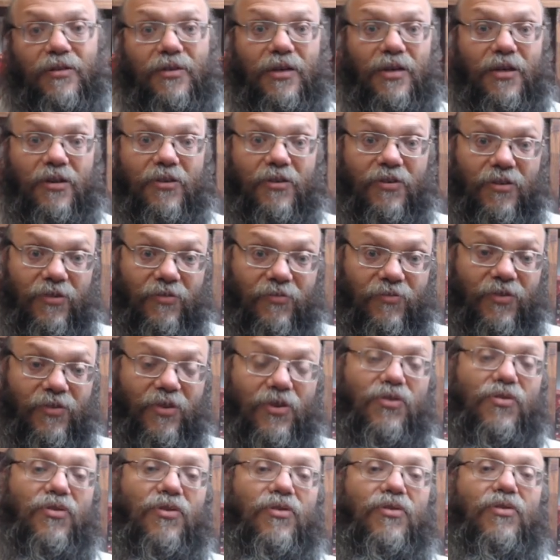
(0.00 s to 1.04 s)
a
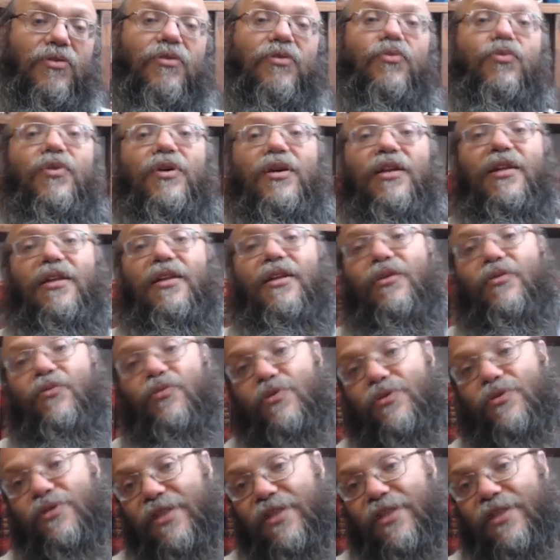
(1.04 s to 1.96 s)
vision when he was